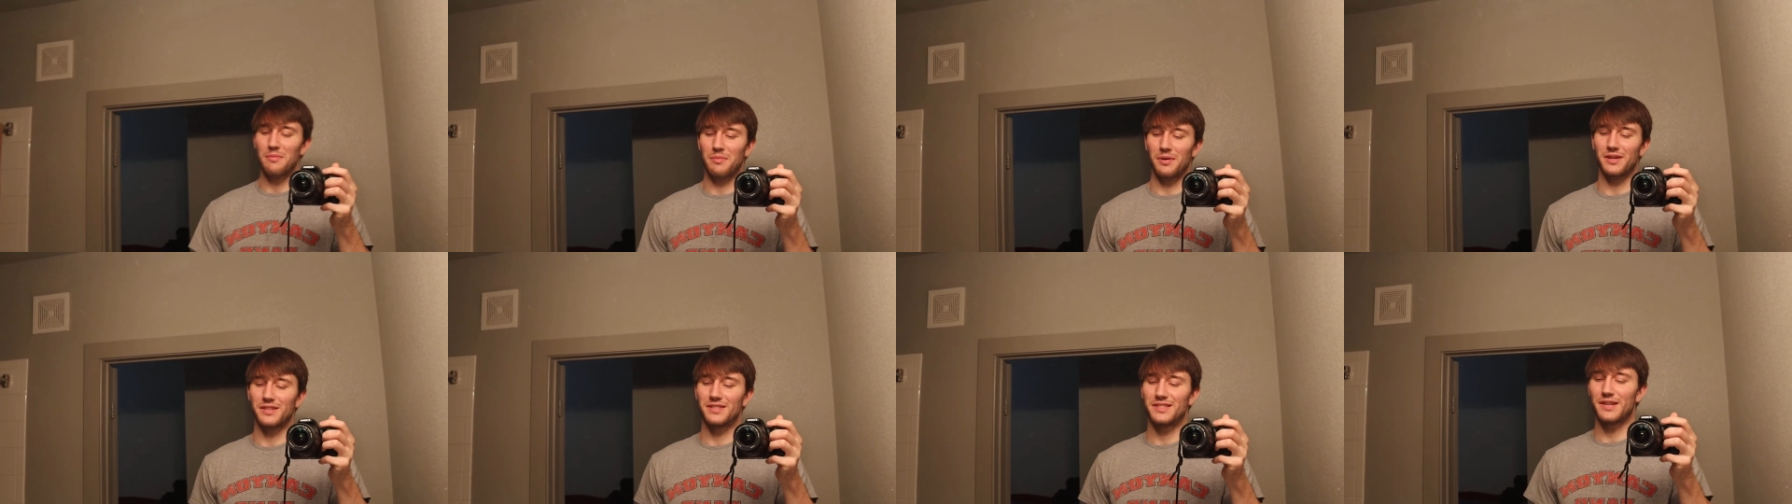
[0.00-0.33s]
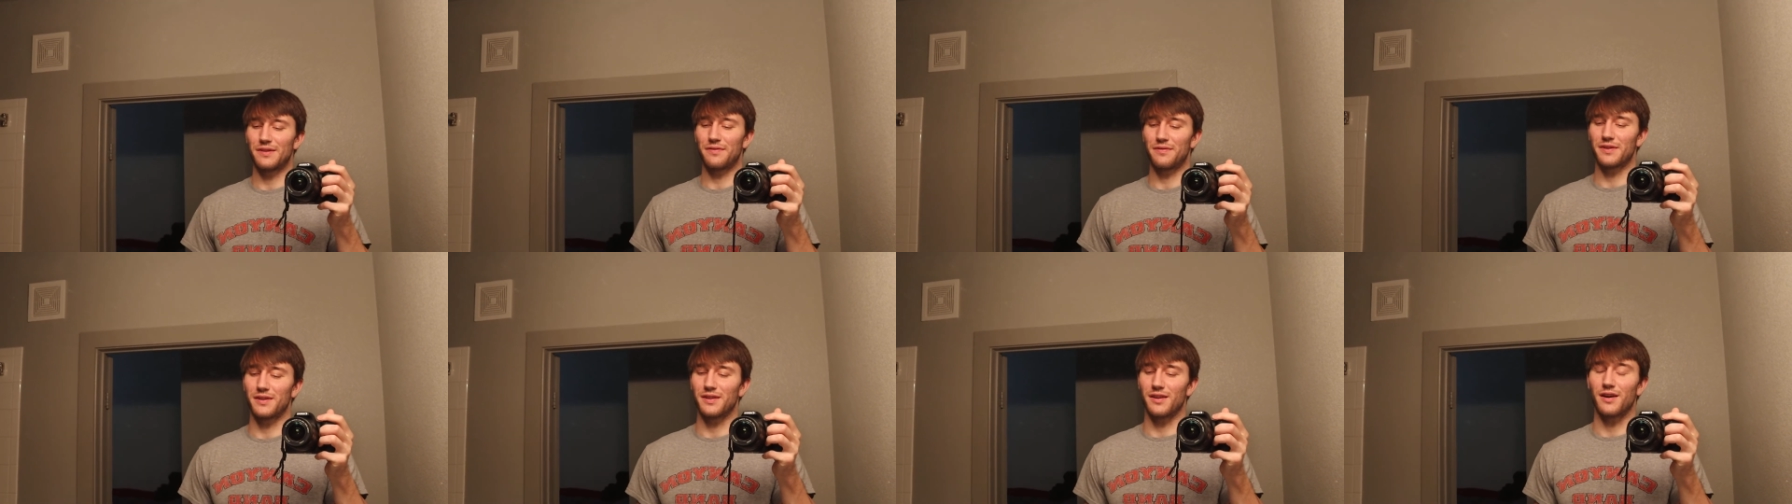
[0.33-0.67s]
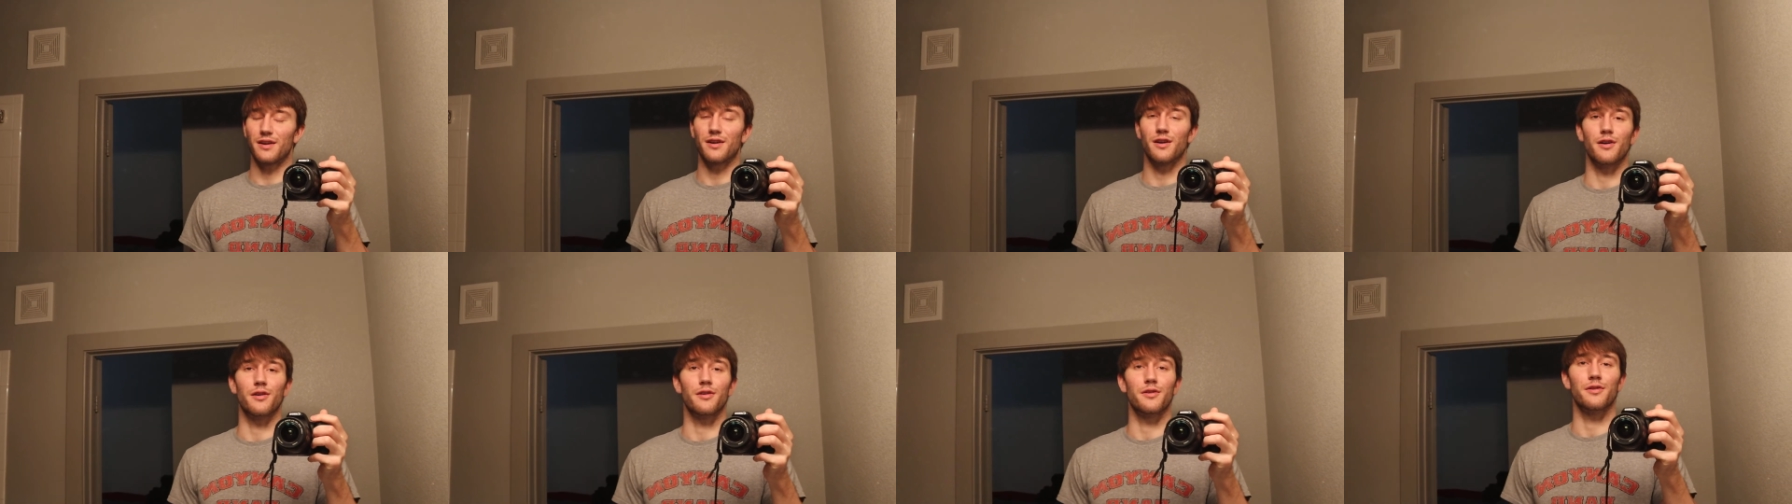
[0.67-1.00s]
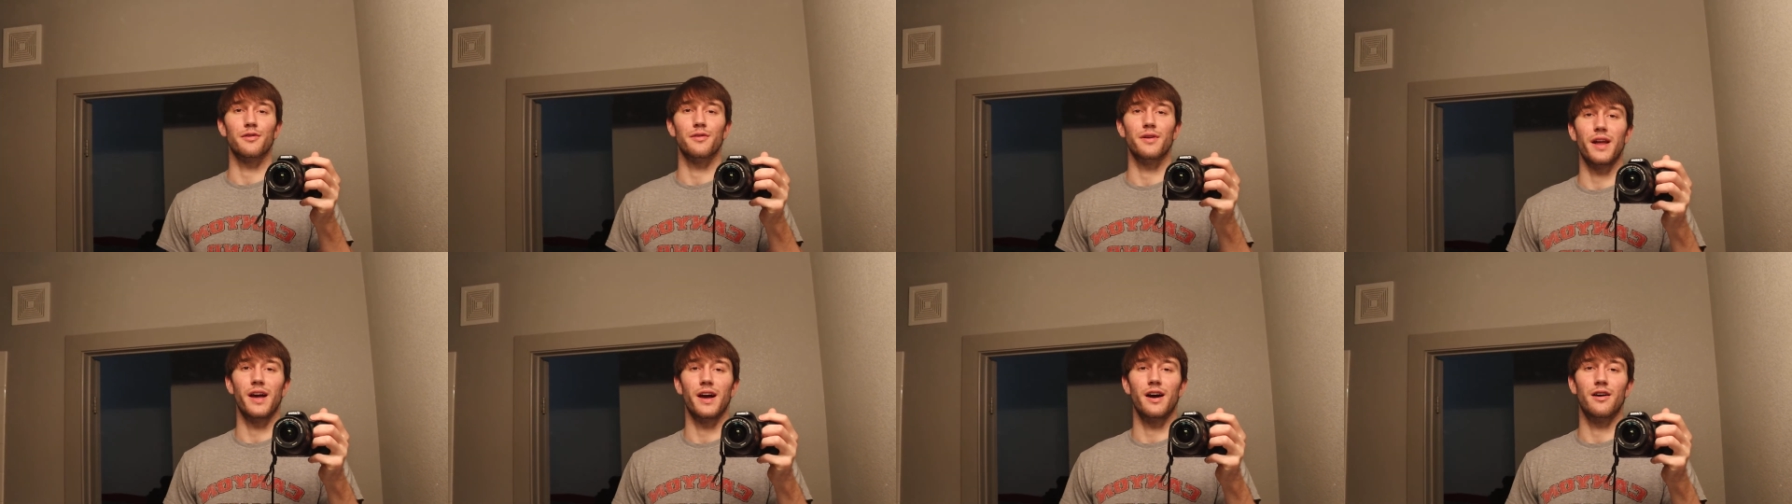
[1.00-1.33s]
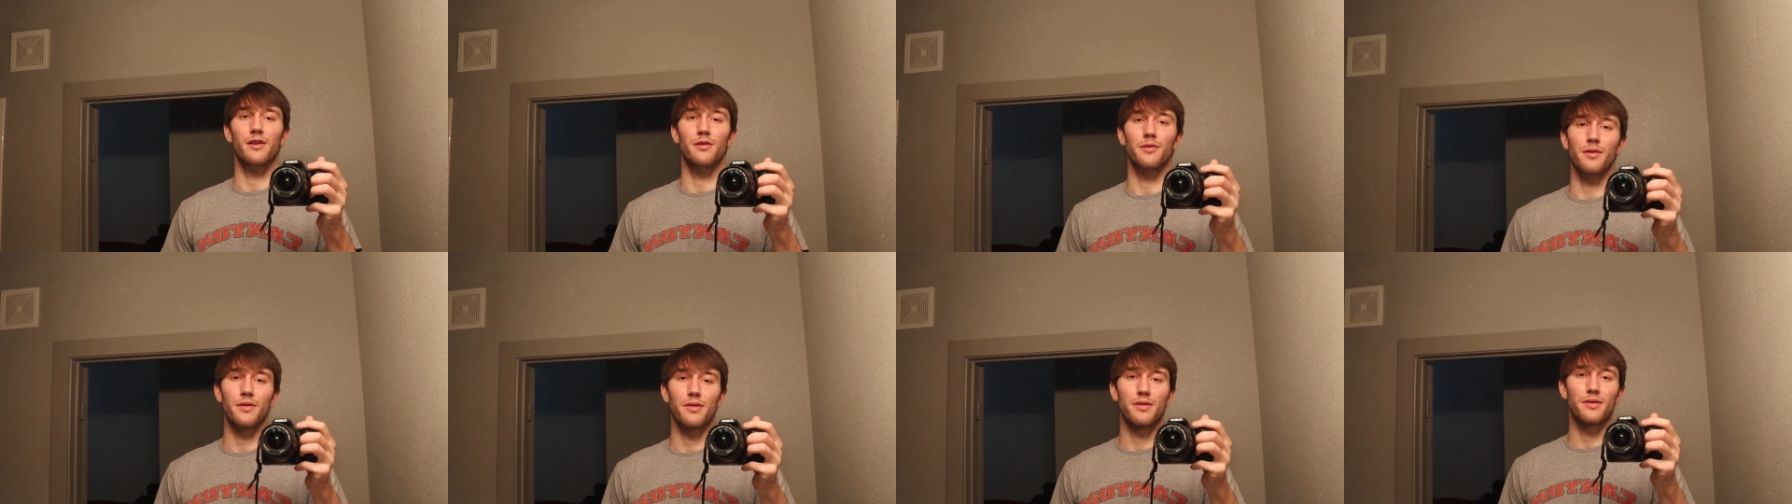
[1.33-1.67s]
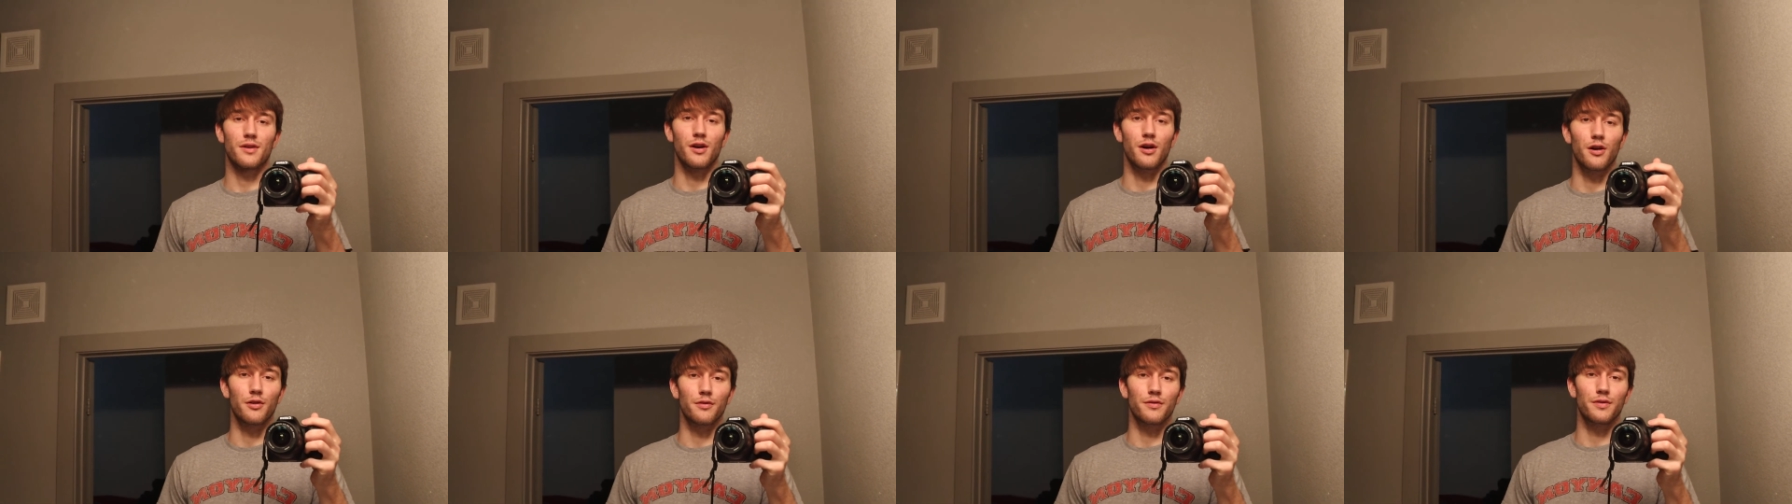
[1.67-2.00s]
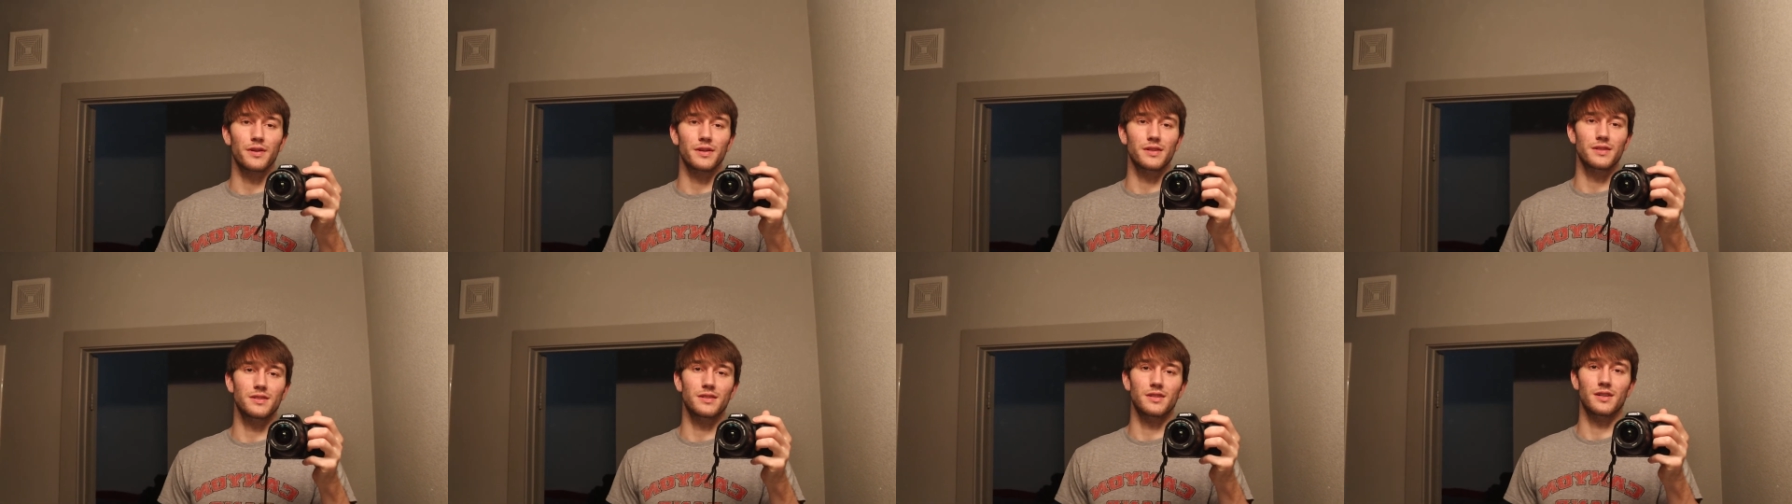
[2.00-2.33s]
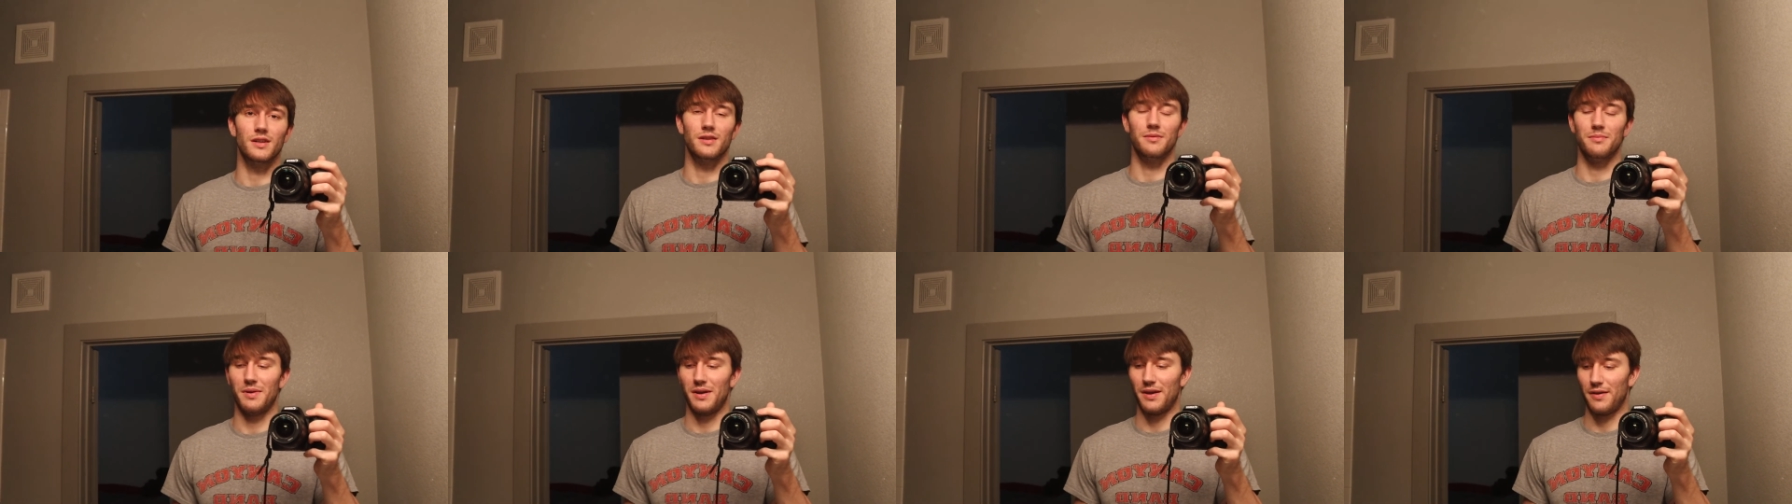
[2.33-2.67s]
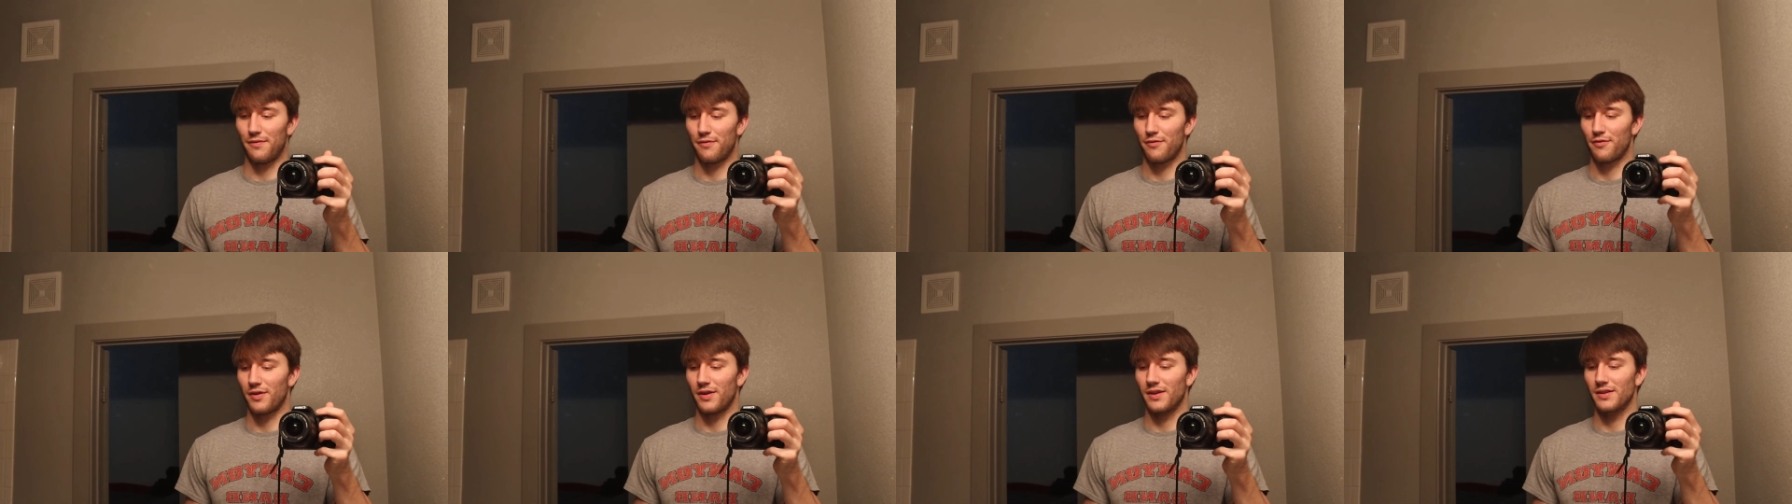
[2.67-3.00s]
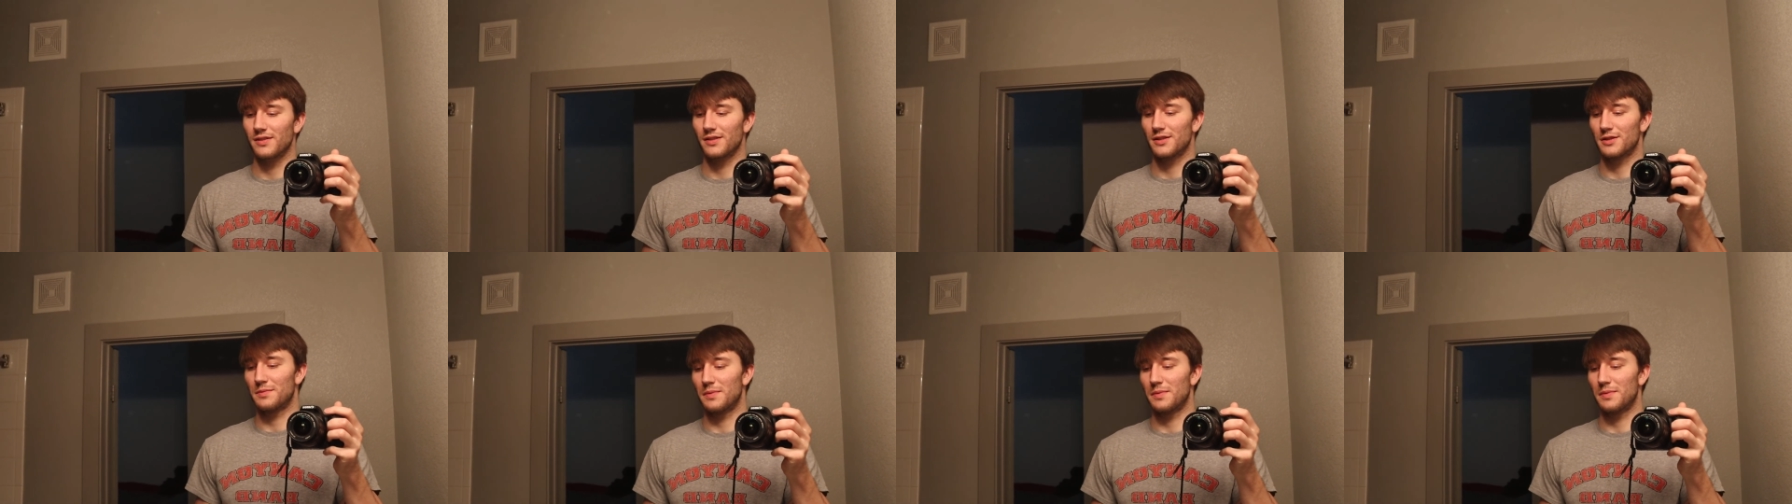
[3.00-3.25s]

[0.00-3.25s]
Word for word: but it's definitely a lot harder now with COVID to make friends,